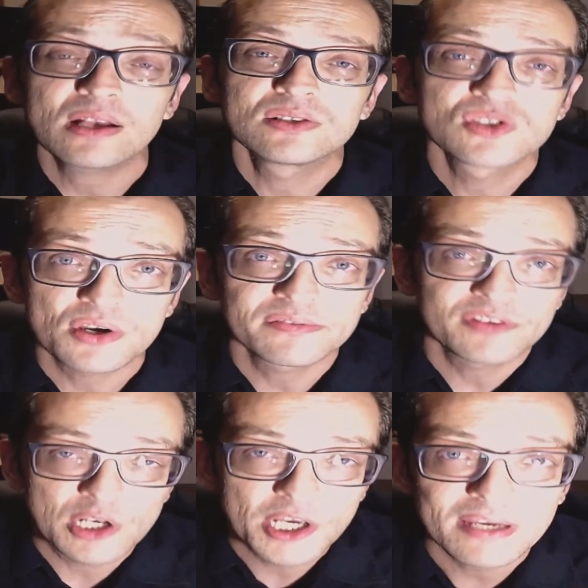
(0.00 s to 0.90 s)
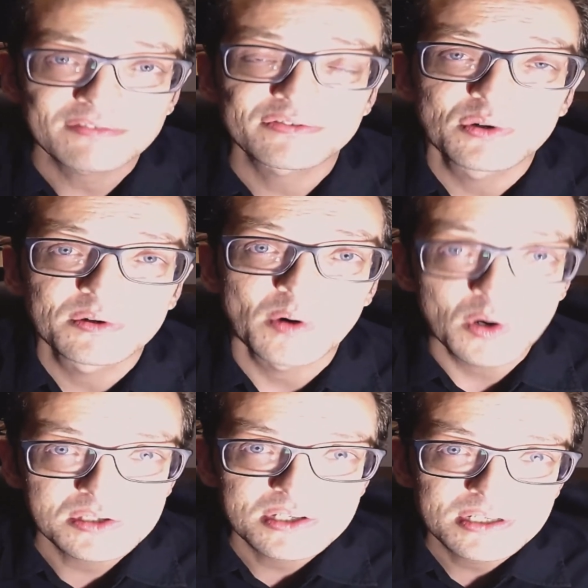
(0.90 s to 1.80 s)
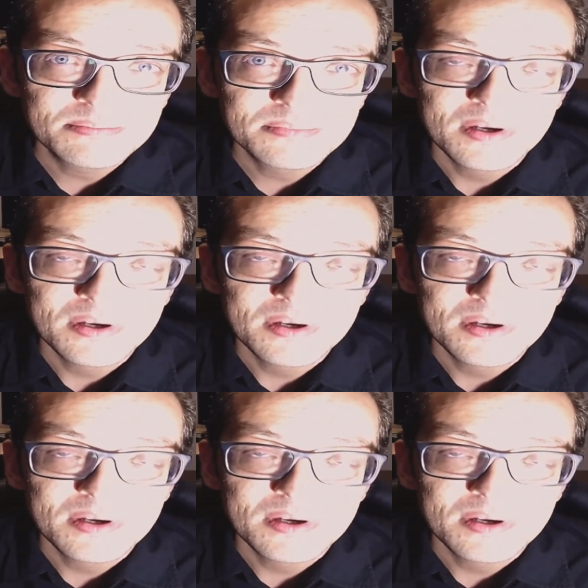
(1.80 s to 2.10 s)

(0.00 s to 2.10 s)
So if you're looking for awesome